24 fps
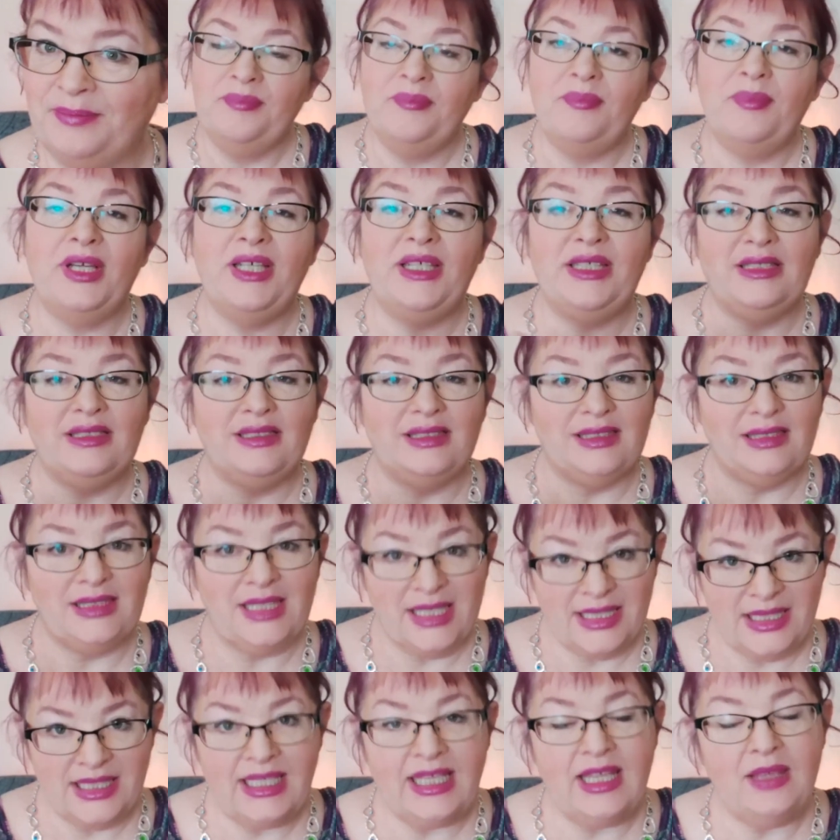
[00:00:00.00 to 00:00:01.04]
But
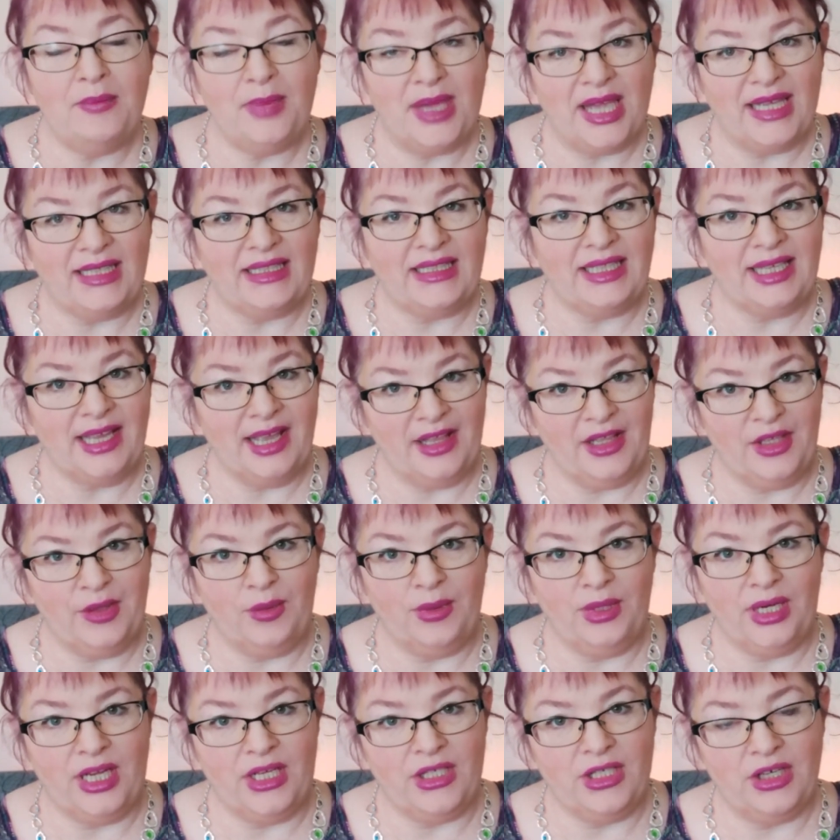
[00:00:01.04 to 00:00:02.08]
let's get back to Kelly
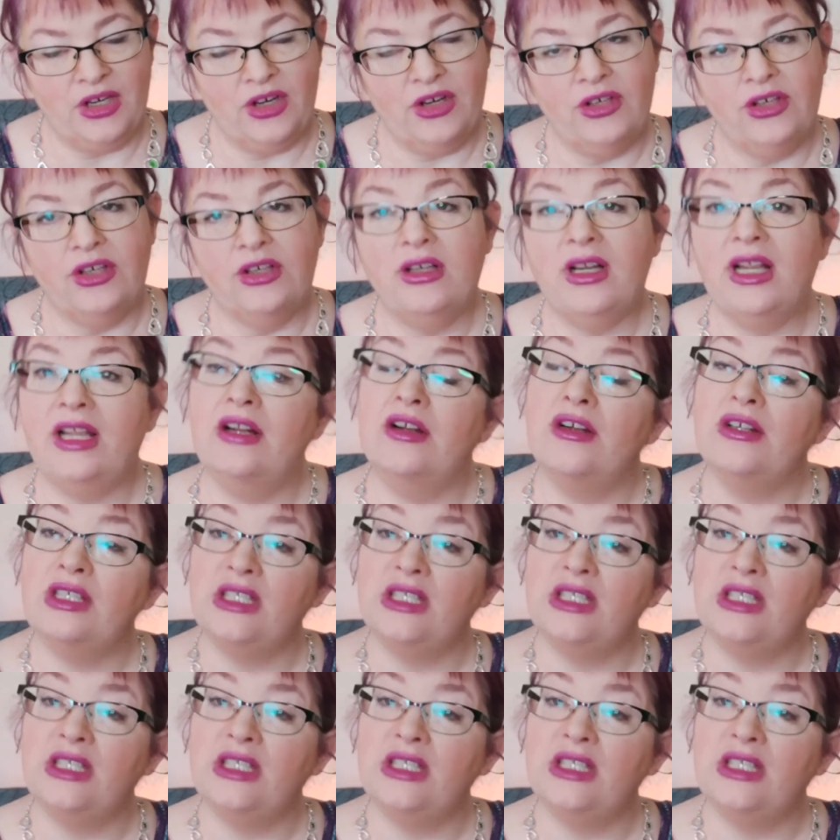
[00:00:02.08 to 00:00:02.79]
Renee Turner and her